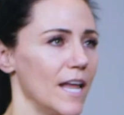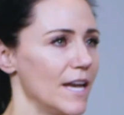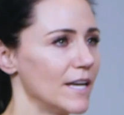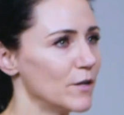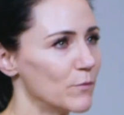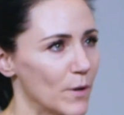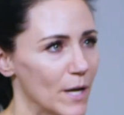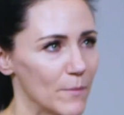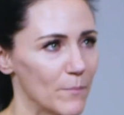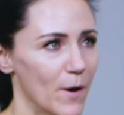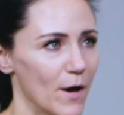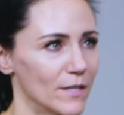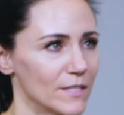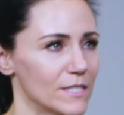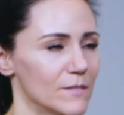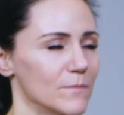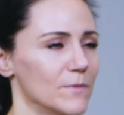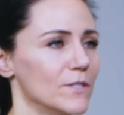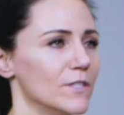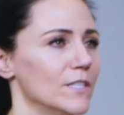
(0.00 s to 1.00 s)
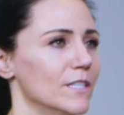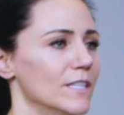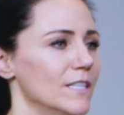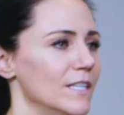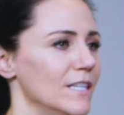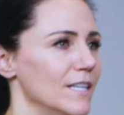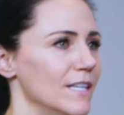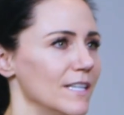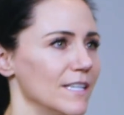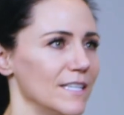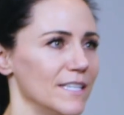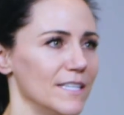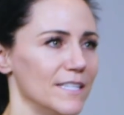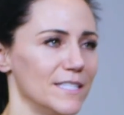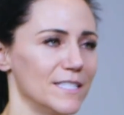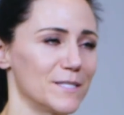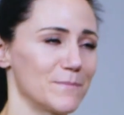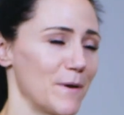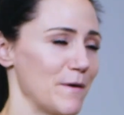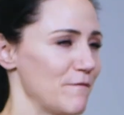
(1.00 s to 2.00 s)
any way possible
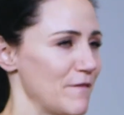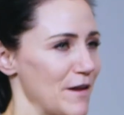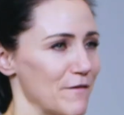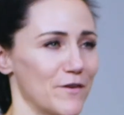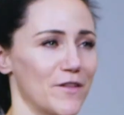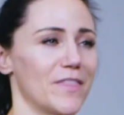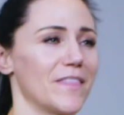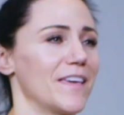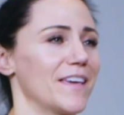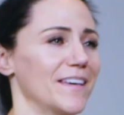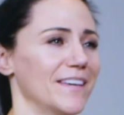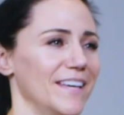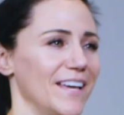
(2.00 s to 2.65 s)
is my favorite thing